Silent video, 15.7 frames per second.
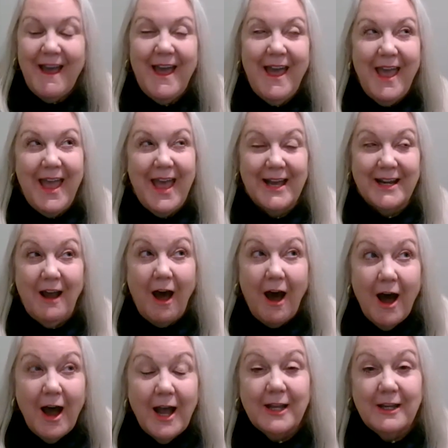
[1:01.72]
And
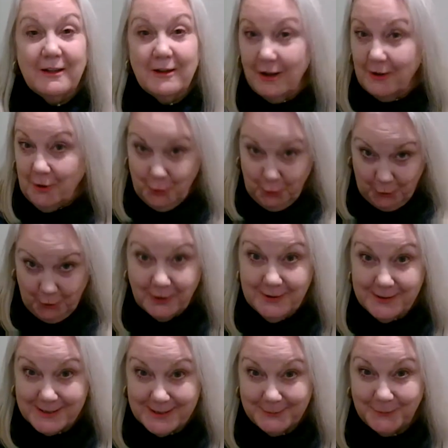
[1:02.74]
I got
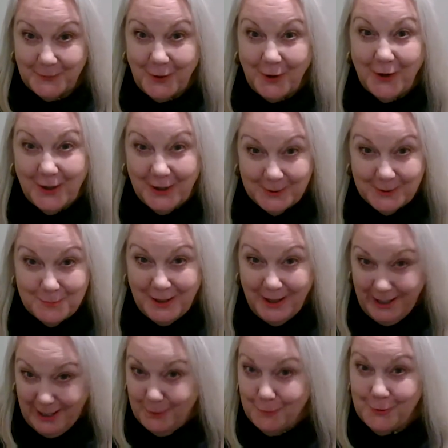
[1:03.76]
hooked on
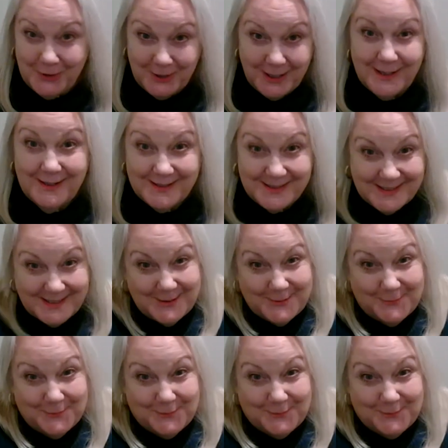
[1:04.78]
playing with yeast.